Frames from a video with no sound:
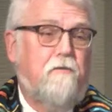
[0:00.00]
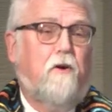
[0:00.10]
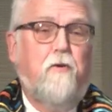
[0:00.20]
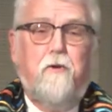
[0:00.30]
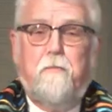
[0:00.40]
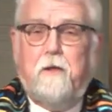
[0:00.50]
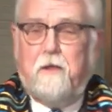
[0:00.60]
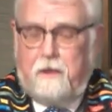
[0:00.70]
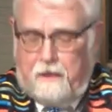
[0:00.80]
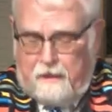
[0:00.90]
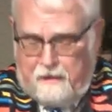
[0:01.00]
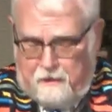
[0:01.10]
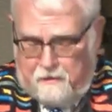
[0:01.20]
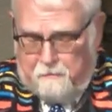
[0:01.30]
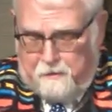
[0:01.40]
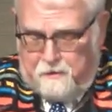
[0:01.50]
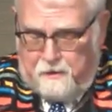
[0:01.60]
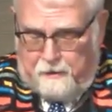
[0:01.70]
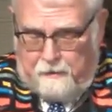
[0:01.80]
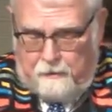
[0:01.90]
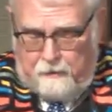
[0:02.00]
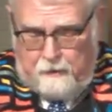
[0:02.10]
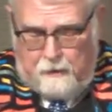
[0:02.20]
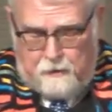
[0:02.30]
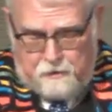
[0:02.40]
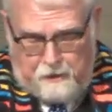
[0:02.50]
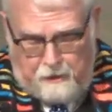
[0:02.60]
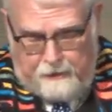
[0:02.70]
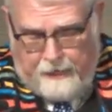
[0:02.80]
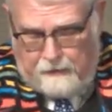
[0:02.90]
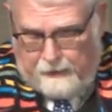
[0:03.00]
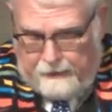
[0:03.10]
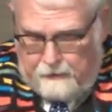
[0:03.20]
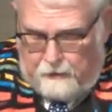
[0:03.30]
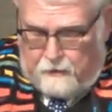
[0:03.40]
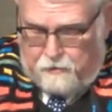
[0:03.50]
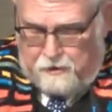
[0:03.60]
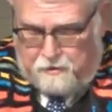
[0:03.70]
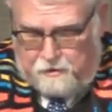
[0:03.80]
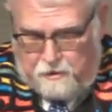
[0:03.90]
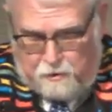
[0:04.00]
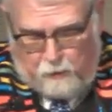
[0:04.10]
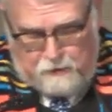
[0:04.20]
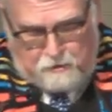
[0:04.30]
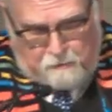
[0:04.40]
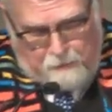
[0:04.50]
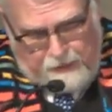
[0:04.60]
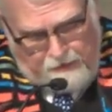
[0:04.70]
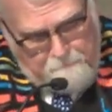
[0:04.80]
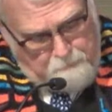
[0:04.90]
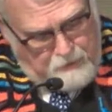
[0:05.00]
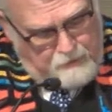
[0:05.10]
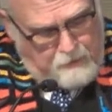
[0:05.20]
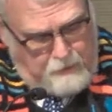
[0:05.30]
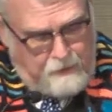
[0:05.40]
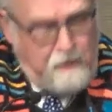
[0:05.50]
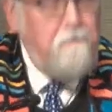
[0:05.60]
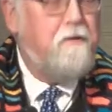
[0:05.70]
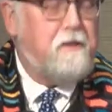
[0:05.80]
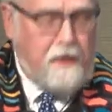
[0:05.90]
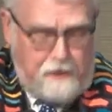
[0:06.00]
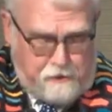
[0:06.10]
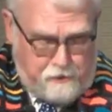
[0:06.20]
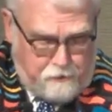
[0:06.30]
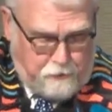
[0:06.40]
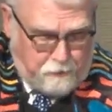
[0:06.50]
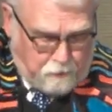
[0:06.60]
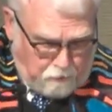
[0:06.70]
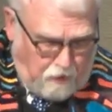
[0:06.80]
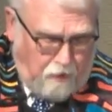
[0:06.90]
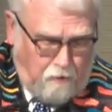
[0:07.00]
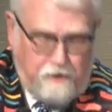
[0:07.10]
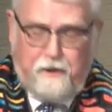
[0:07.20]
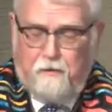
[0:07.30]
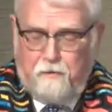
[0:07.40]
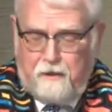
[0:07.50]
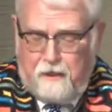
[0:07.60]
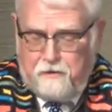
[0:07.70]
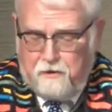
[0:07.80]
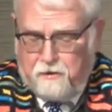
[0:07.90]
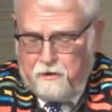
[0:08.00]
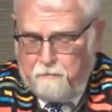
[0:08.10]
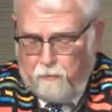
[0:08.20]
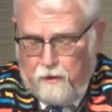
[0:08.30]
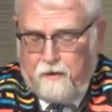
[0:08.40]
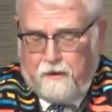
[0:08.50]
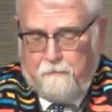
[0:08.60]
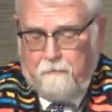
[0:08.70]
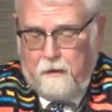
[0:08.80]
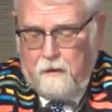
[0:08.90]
vulnerability and intimacy. Seen in that light, Jesus' question may have been an invitation to grow in their relationship with him.